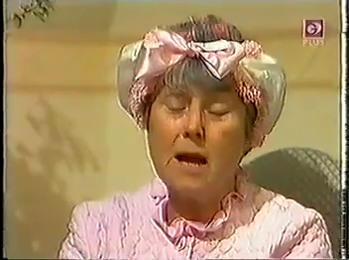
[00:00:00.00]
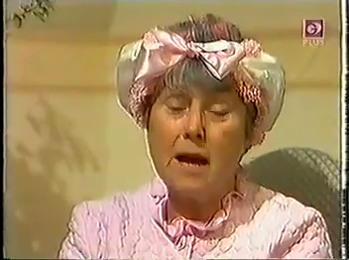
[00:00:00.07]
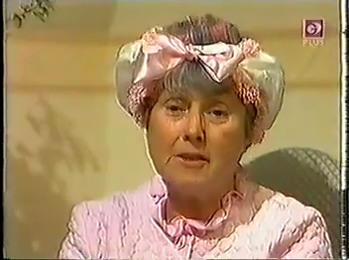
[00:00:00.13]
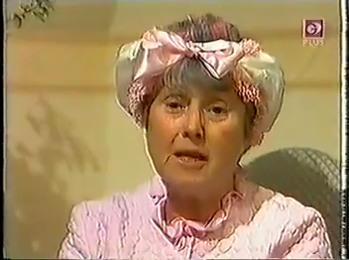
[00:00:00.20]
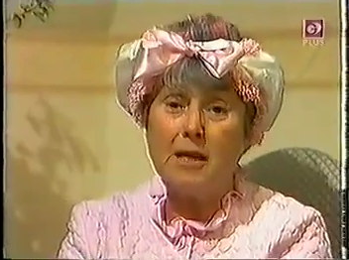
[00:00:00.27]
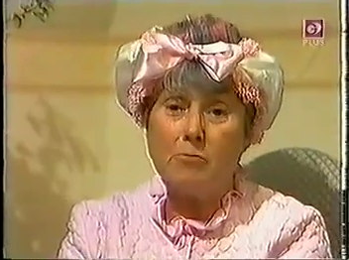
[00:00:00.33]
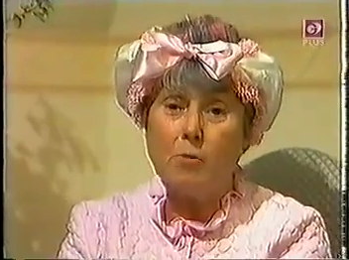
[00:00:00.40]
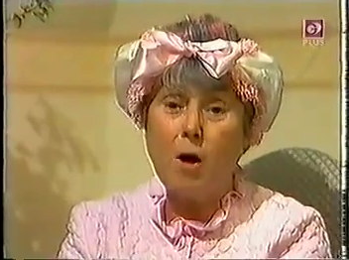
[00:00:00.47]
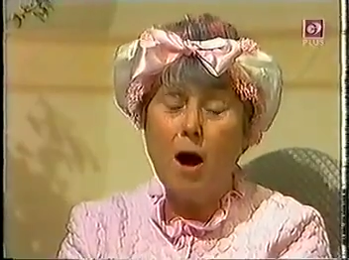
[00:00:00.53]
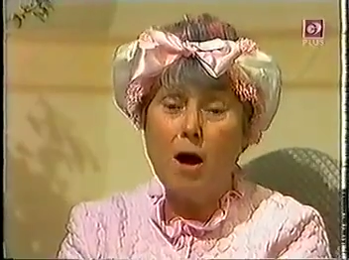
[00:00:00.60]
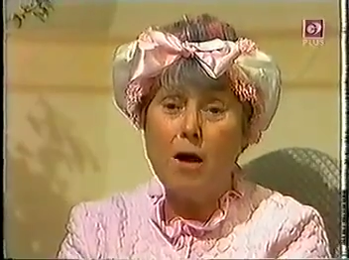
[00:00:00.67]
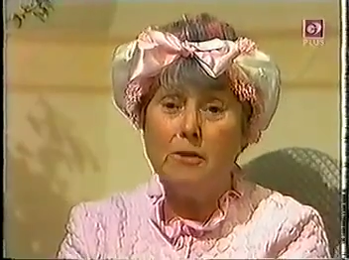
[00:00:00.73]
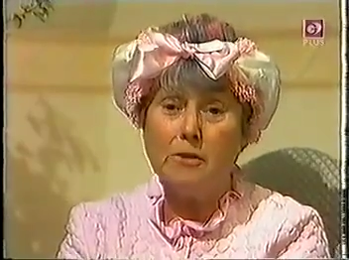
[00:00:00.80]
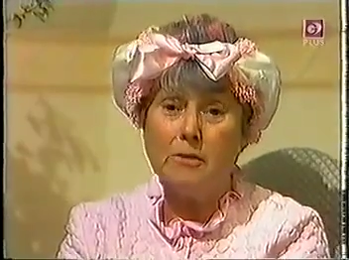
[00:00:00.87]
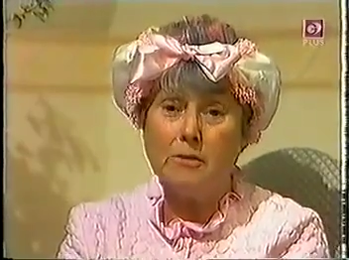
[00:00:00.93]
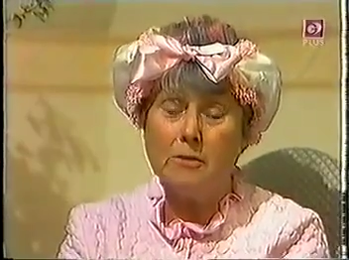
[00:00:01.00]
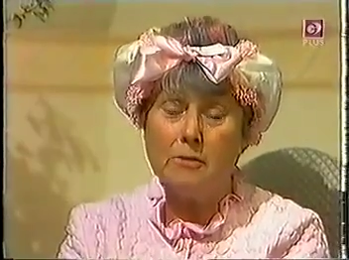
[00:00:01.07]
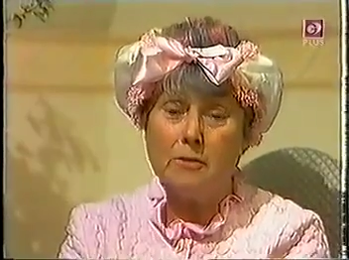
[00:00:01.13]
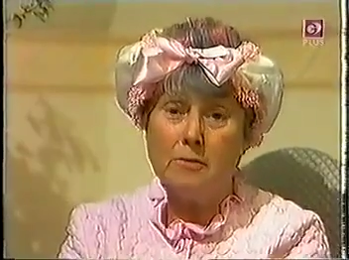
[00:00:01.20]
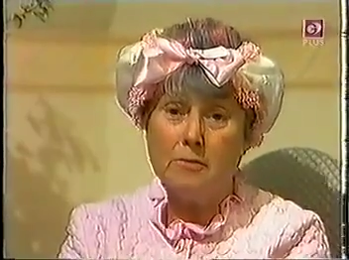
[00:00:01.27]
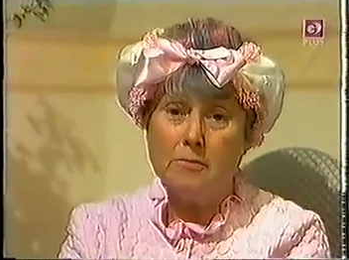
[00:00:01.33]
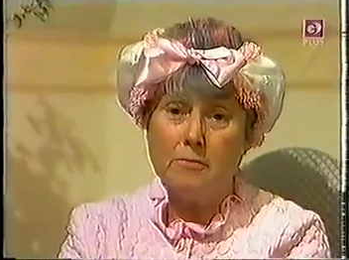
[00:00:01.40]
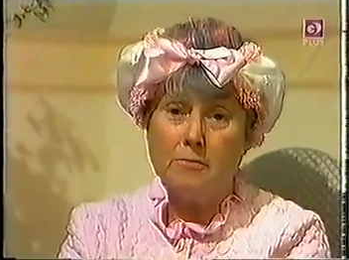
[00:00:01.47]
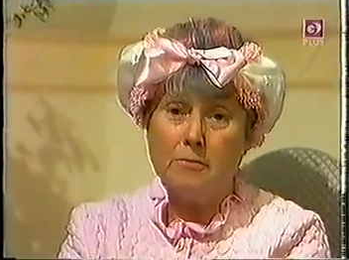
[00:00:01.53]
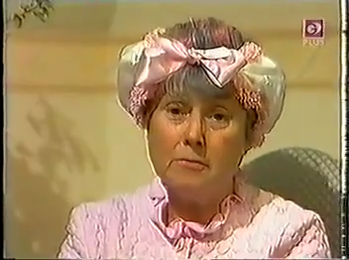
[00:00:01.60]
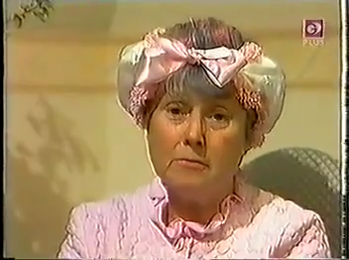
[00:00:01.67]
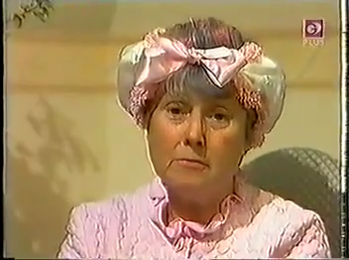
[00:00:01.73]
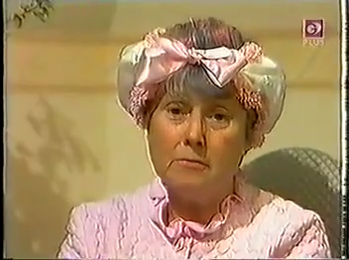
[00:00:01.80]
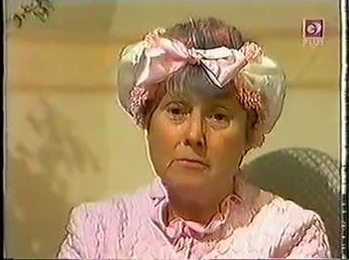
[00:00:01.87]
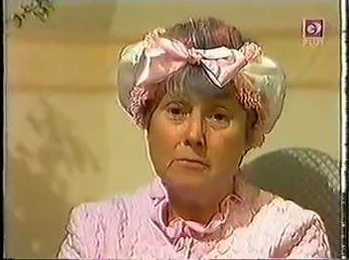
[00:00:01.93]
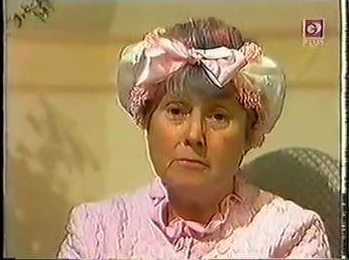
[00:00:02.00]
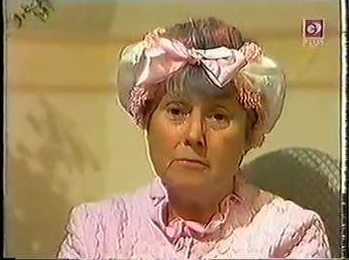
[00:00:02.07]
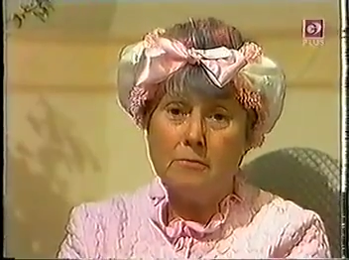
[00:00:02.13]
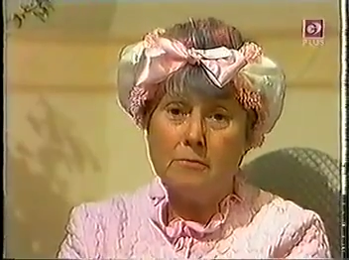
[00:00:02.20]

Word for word: Yes, it was. Mm. I know it was.